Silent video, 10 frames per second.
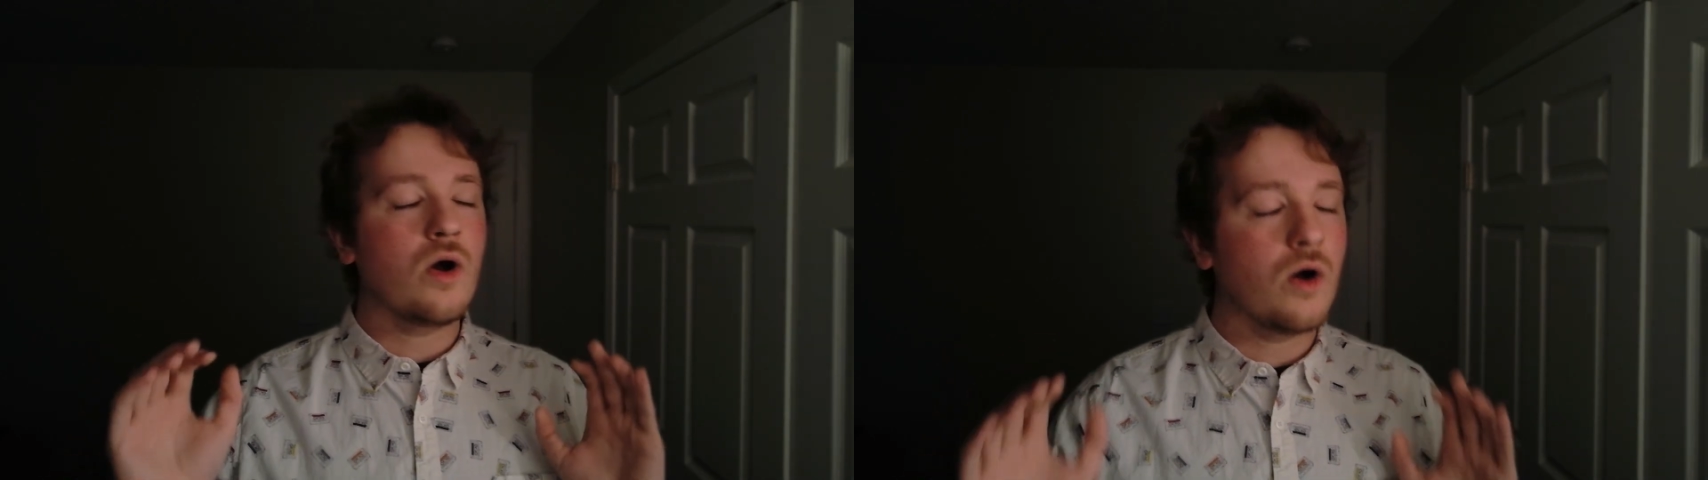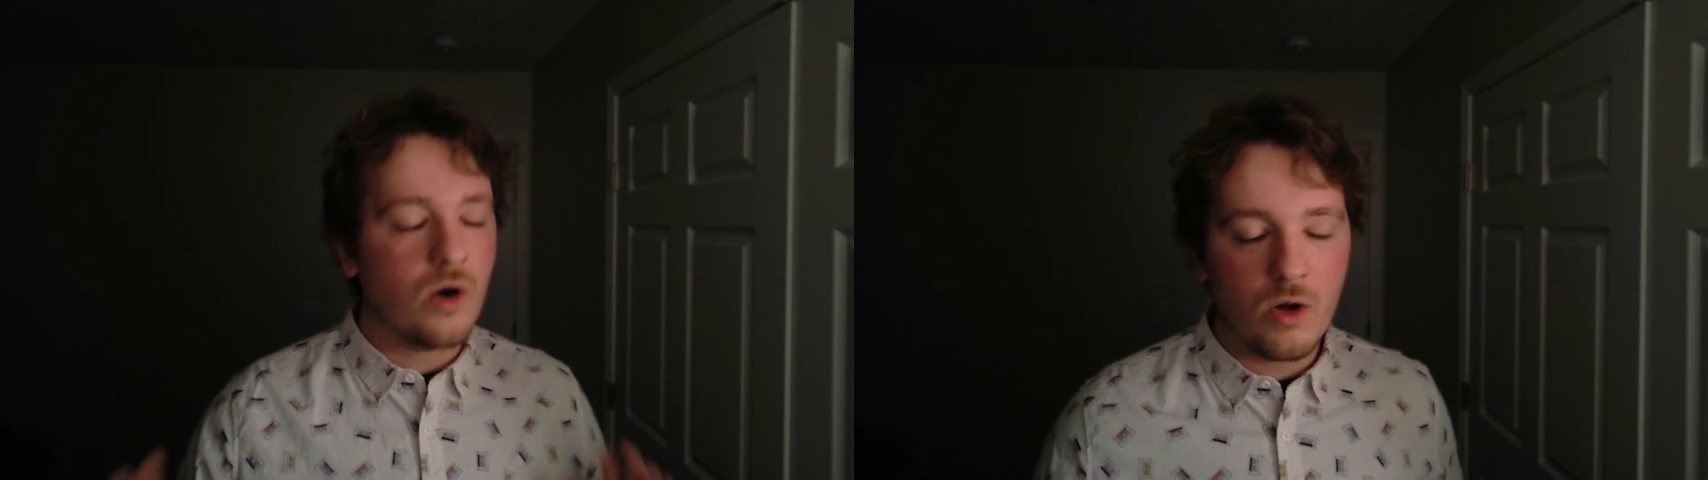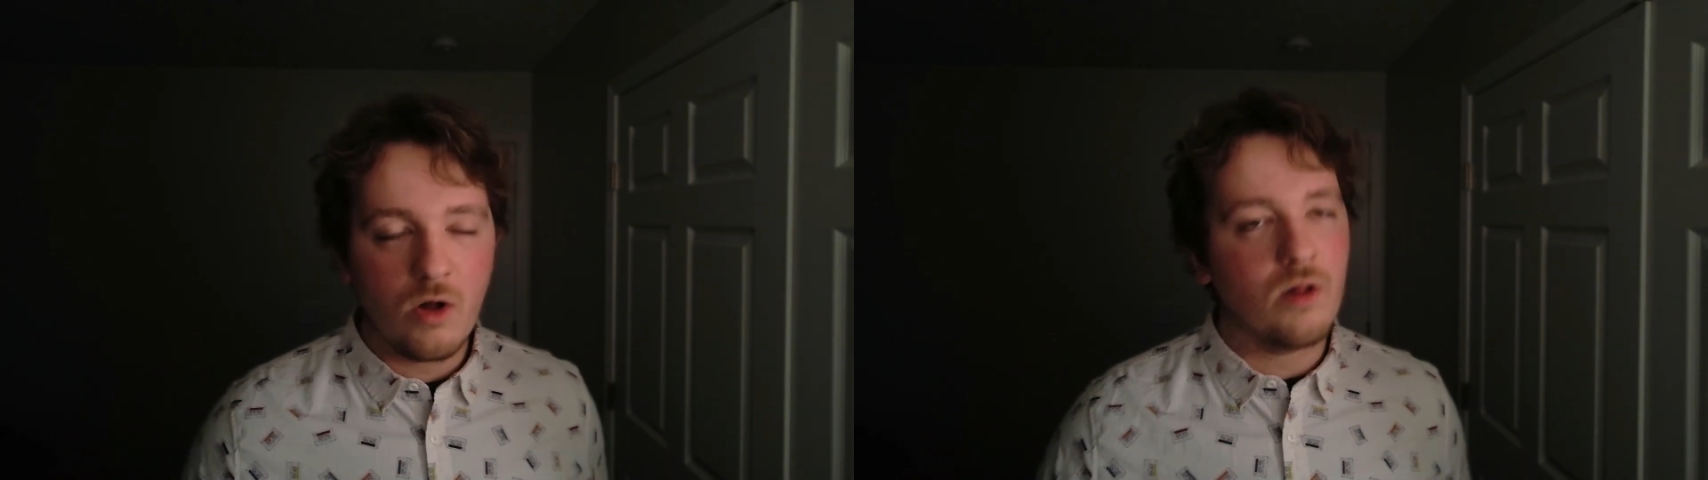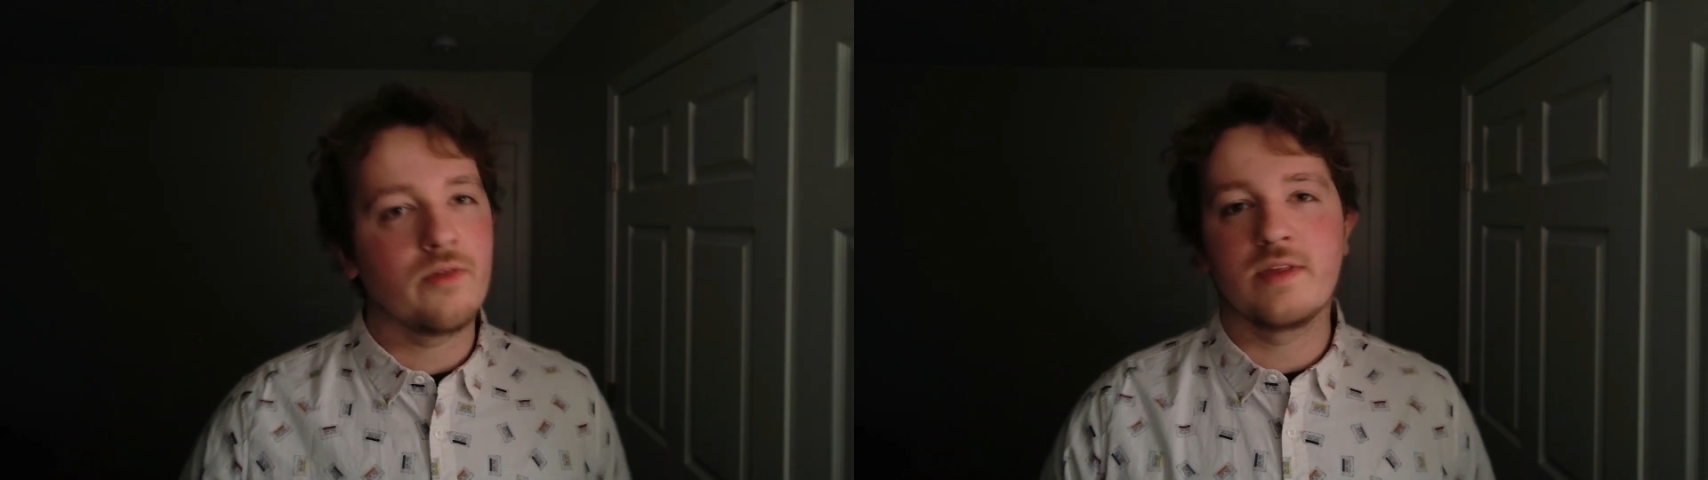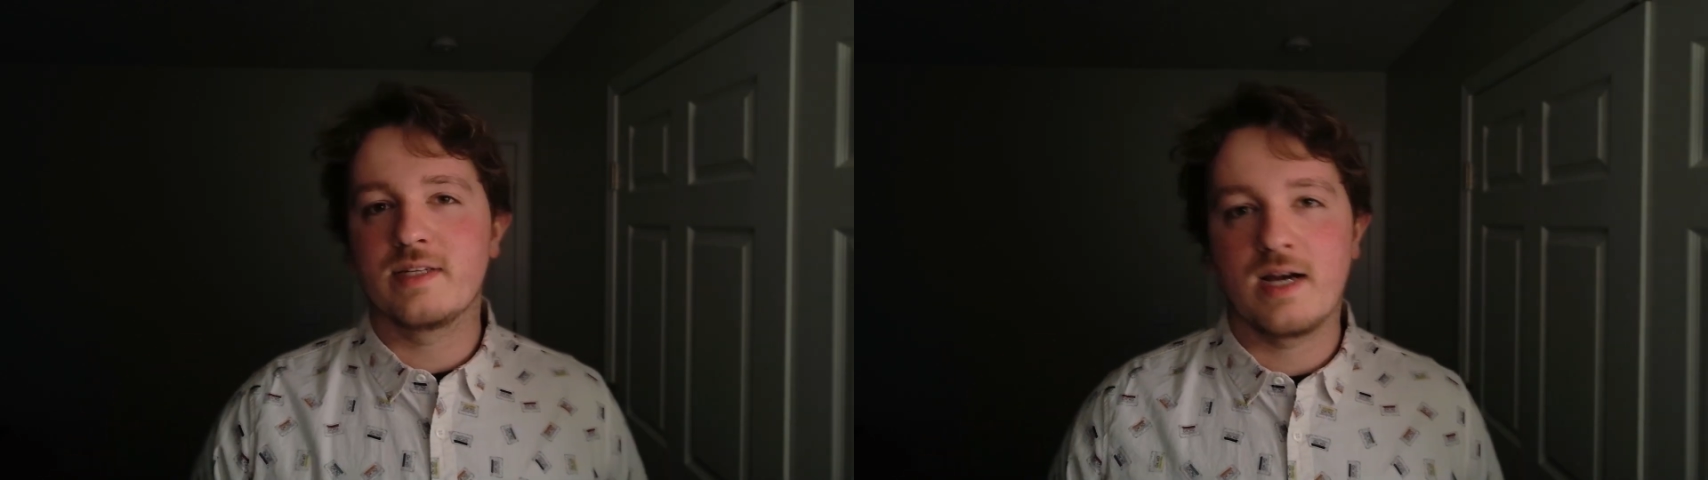all
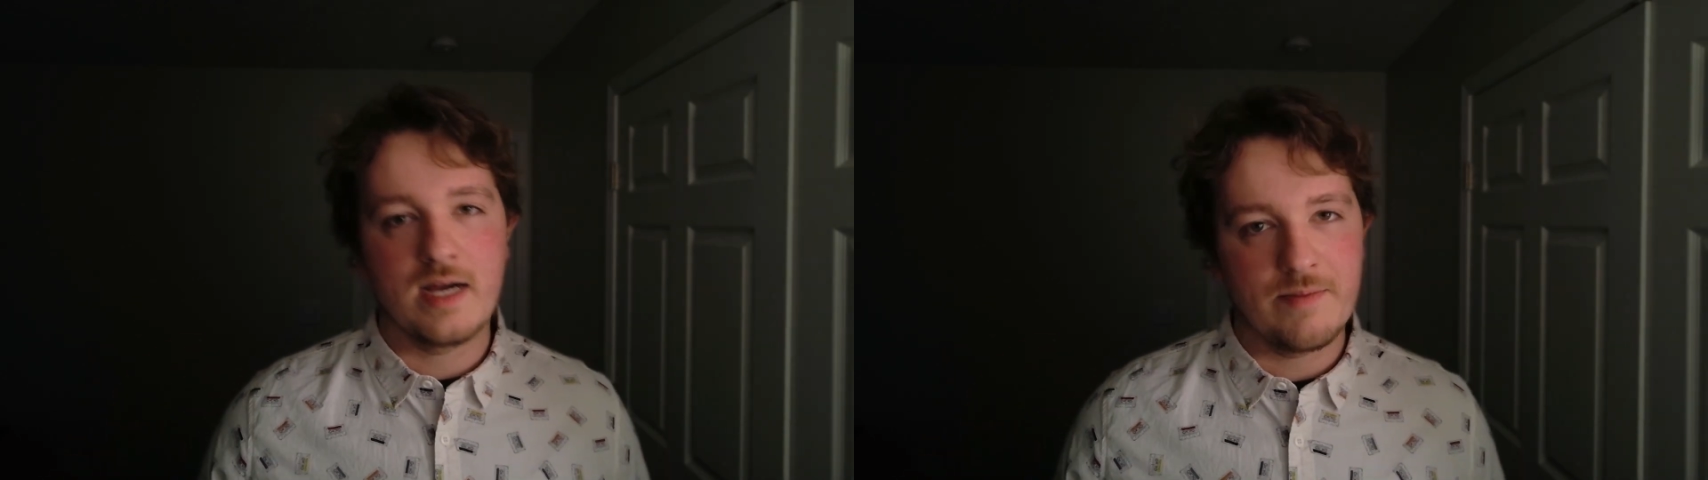the time.